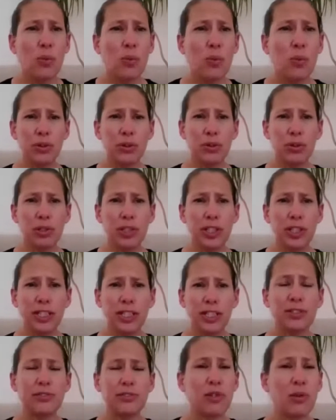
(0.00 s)
with
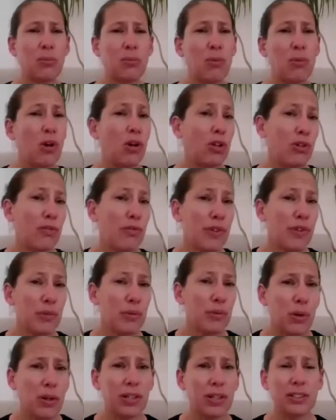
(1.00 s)
colleagues from all over the
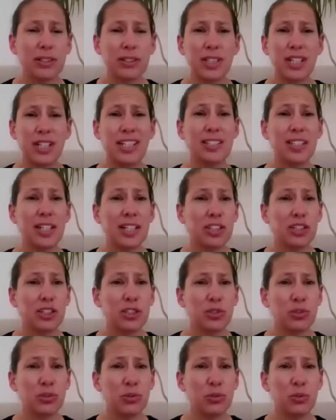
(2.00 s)
world, as I
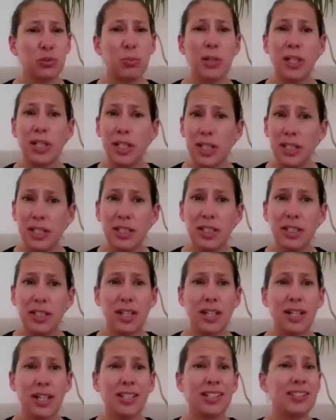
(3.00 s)
assume
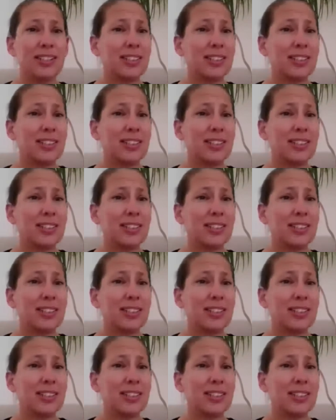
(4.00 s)
India,